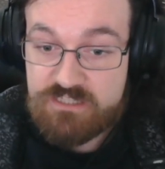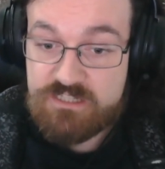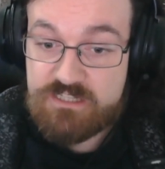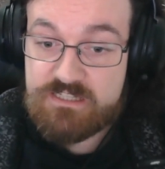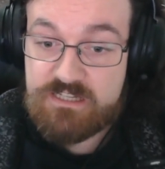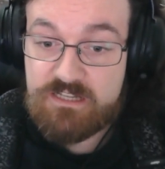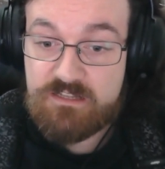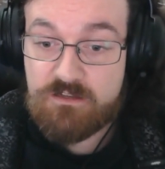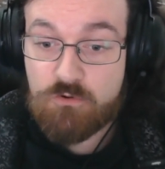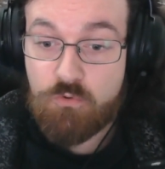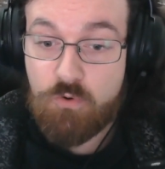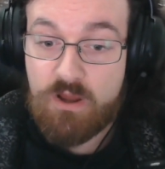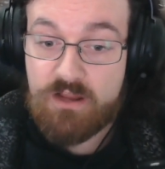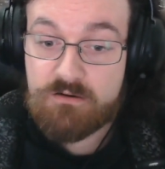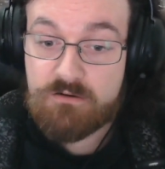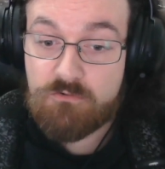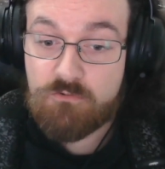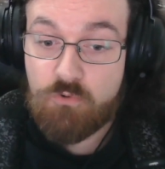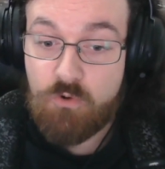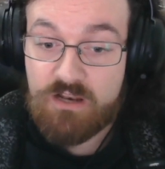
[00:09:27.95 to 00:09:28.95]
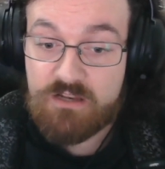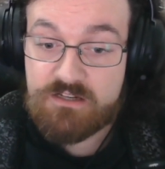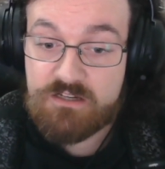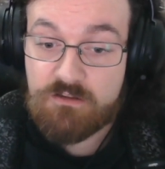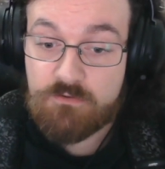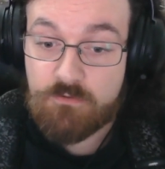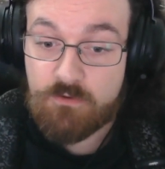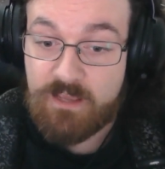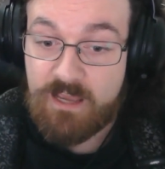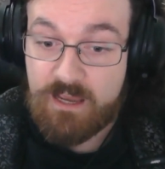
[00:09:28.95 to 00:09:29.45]
to see the quality
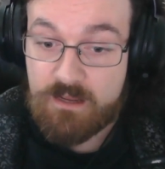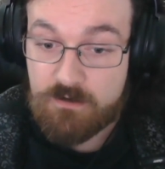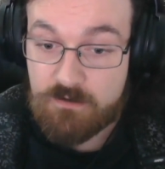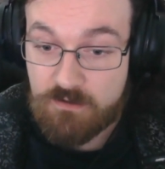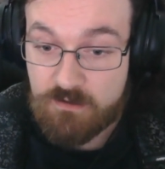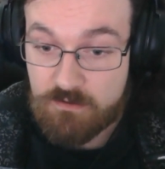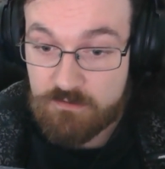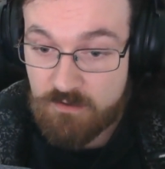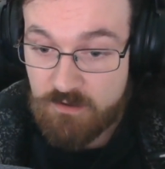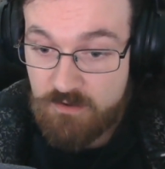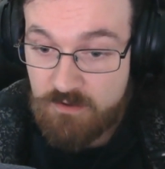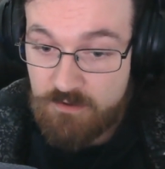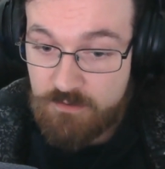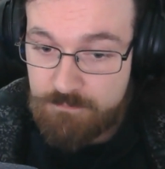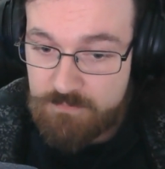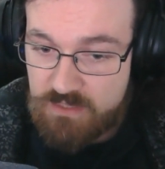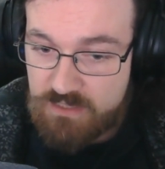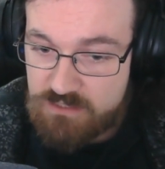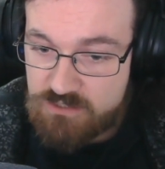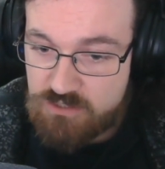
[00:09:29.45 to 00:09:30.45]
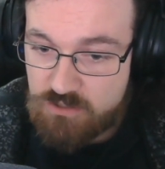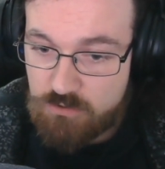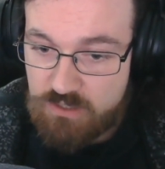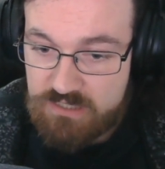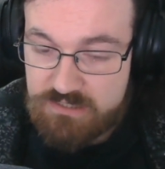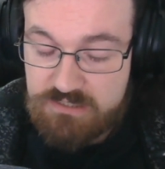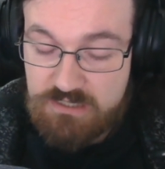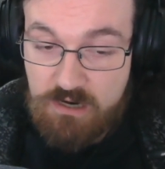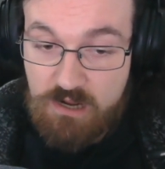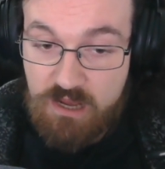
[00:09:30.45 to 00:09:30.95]
of their catalog. And so
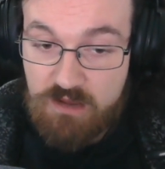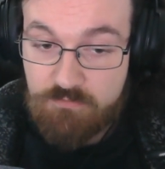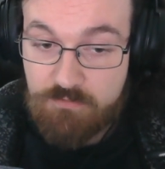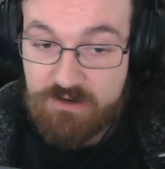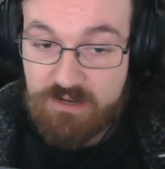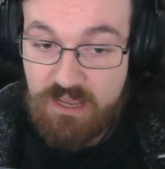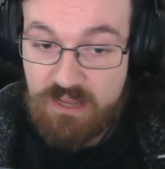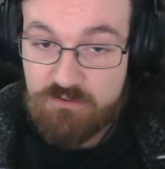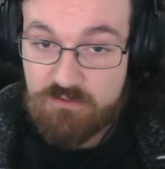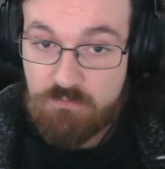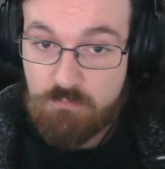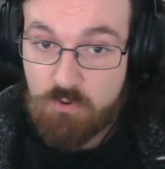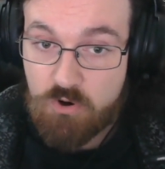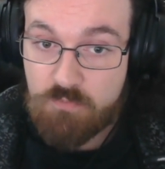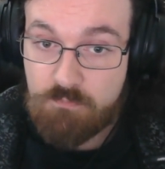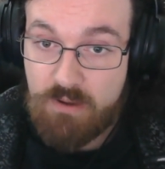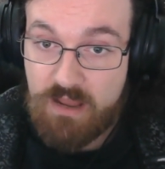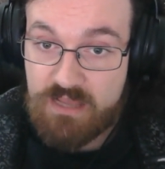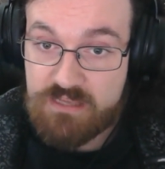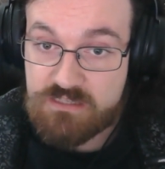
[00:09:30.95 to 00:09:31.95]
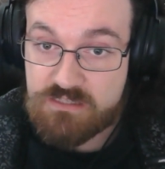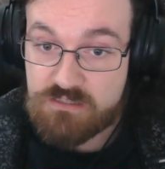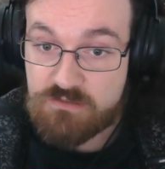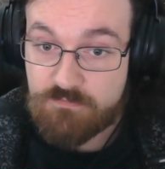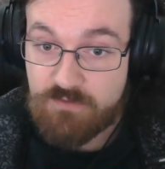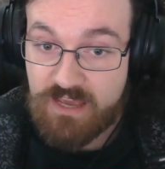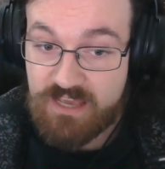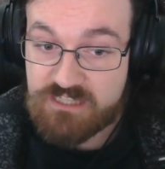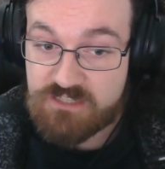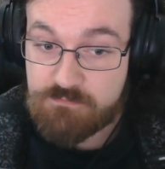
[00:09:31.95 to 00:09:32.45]
let's start off with kind of the more positive
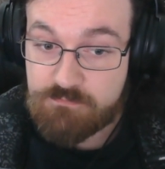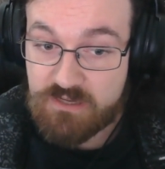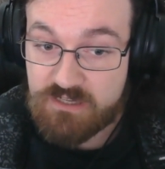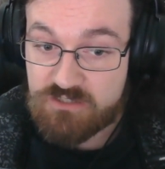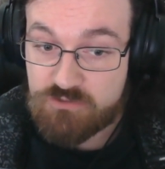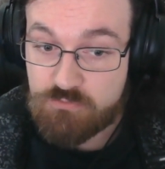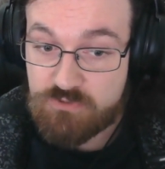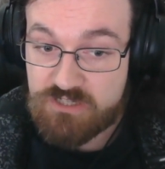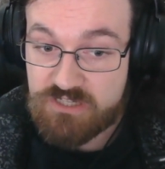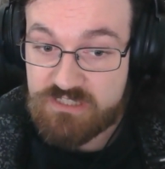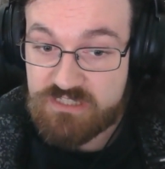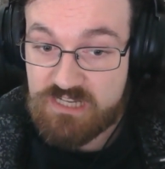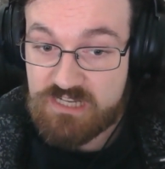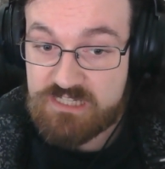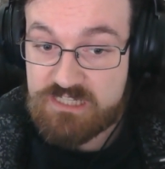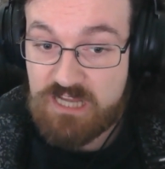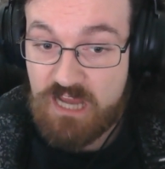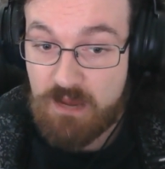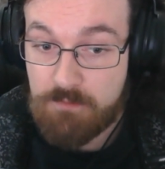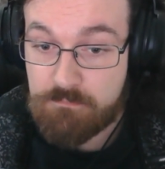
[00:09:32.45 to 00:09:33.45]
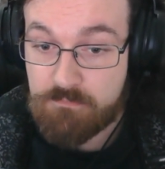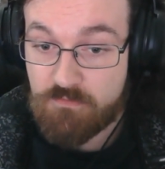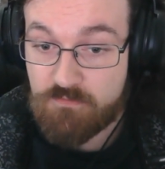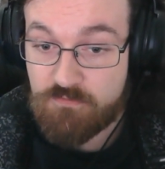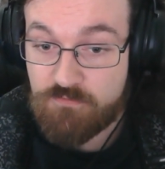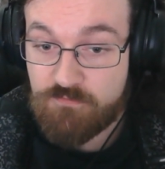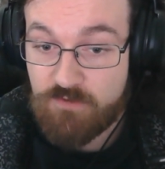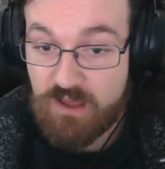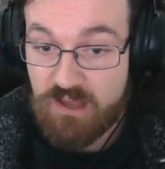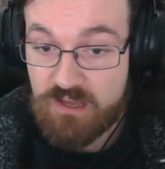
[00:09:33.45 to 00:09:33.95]
aspects, which is the top
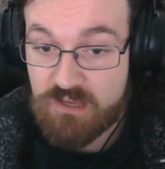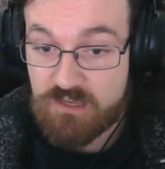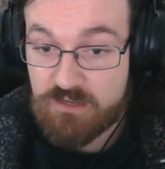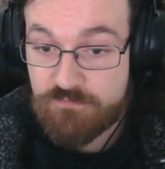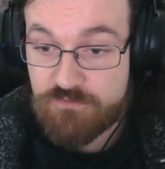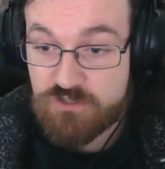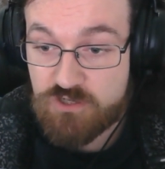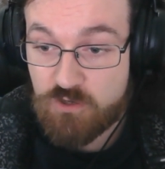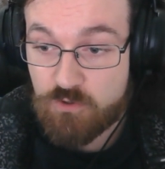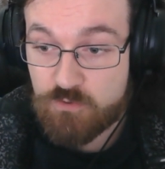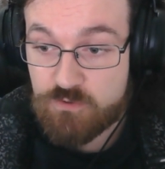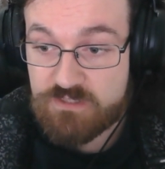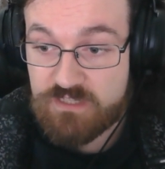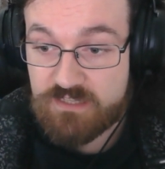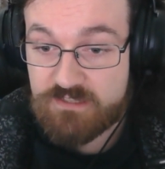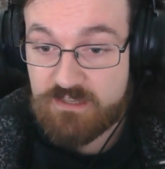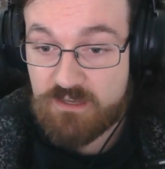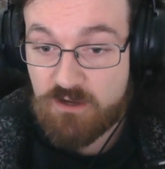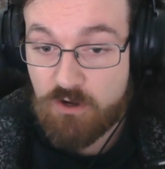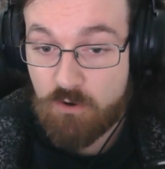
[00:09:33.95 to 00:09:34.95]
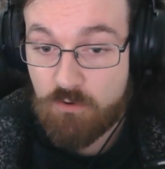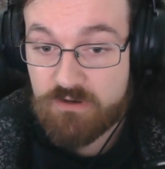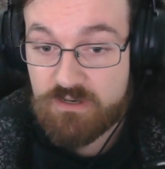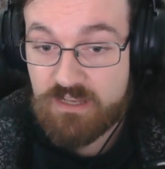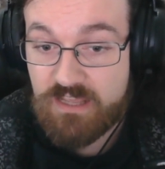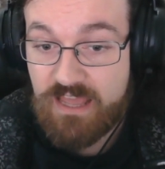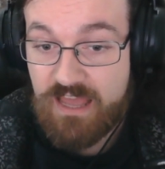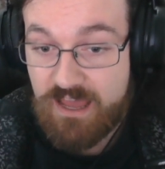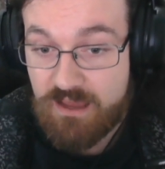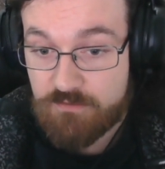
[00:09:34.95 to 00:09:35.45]
5 shows that they
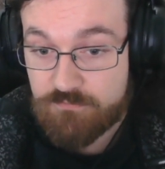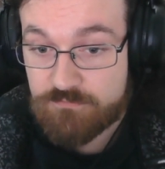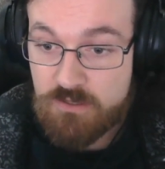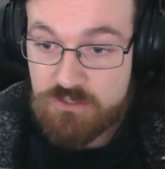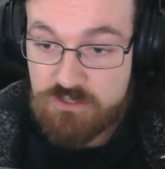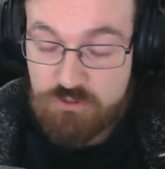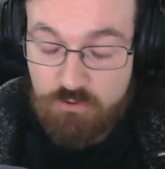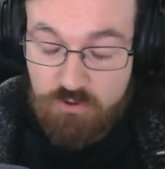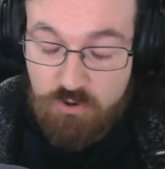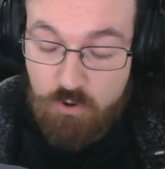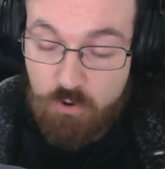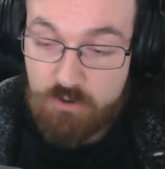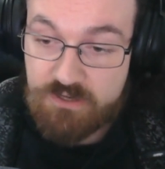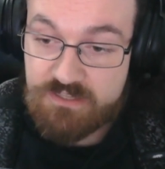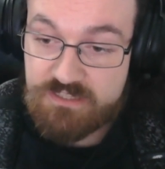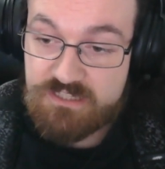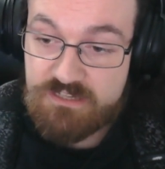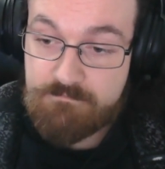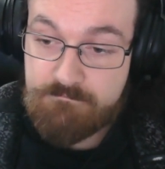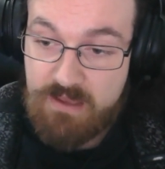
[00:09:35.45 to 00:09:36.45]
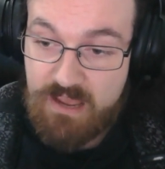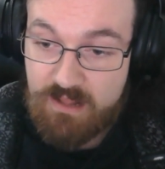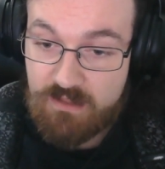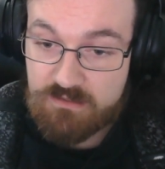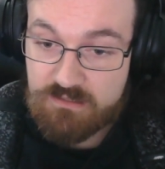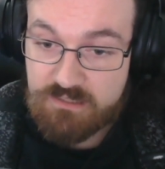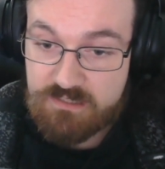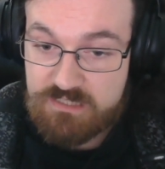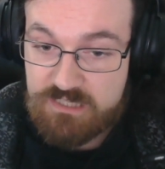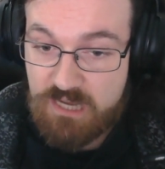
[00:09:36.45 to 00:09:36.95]
currently have. So according to MAL,
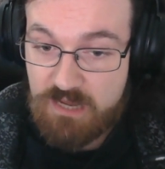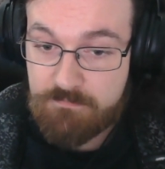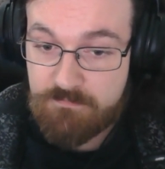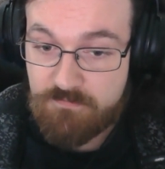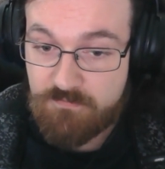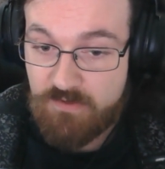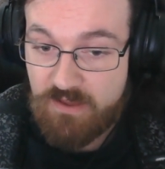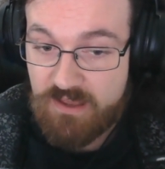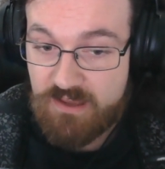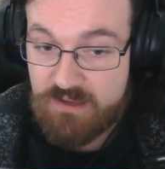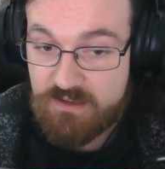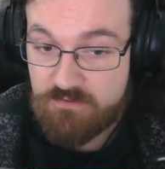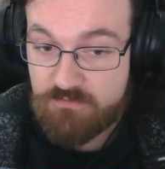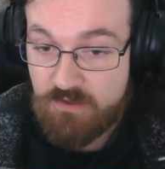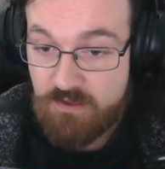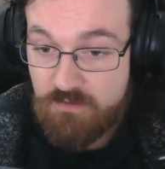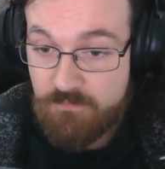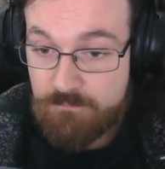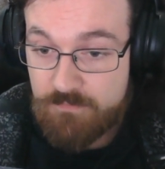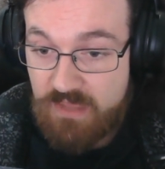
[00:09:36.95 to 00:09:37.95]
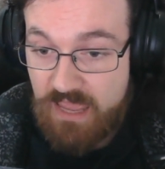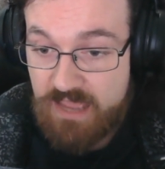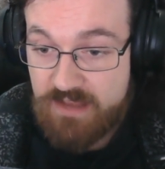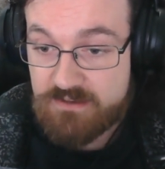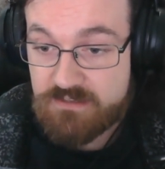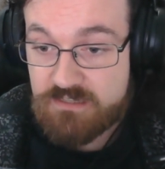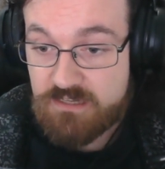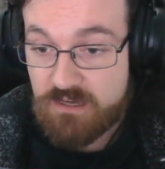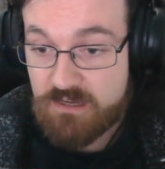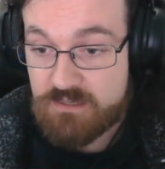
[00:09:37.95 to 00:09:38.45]
the top 5
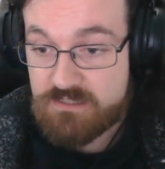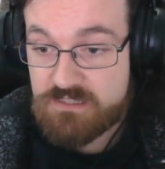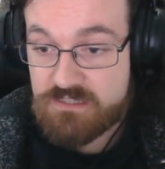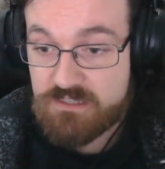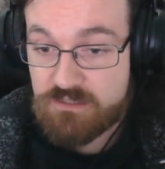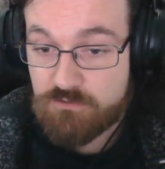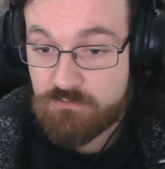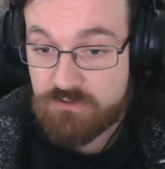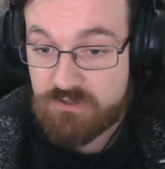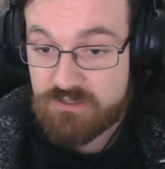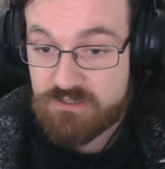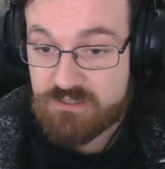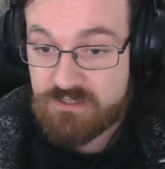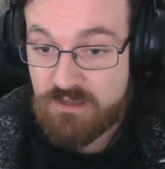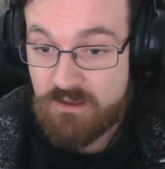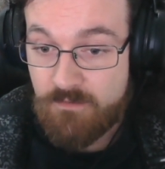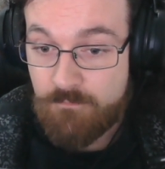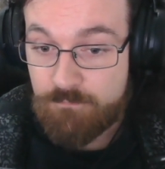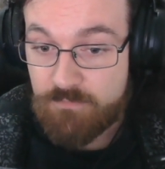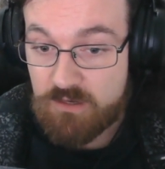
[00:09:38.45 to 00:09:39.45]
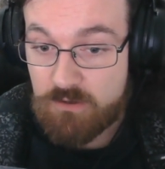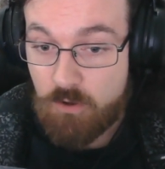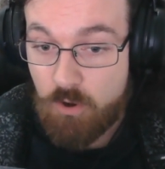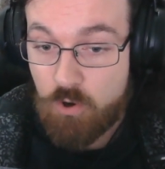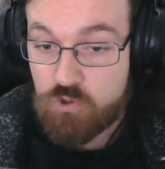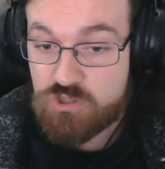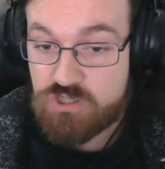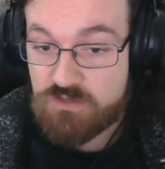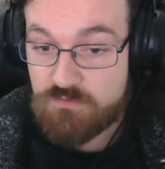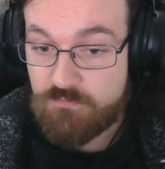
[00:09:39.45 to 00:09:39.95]
hentai series that
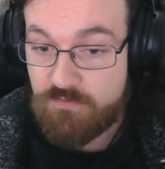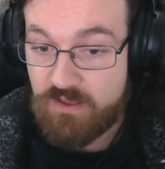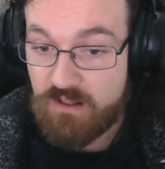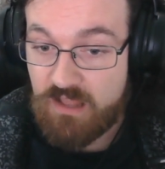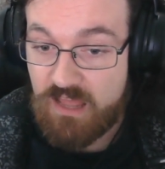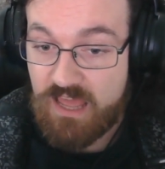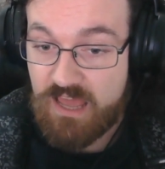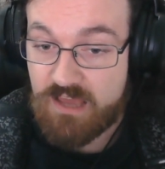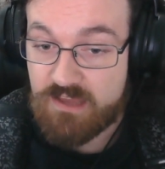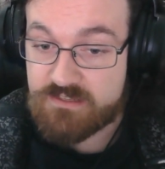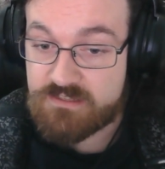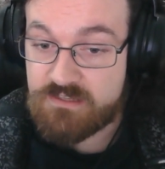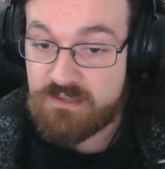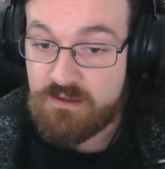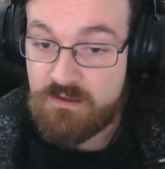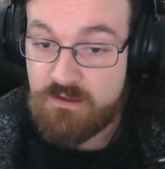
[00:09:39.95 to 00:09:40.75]
OceanVeil has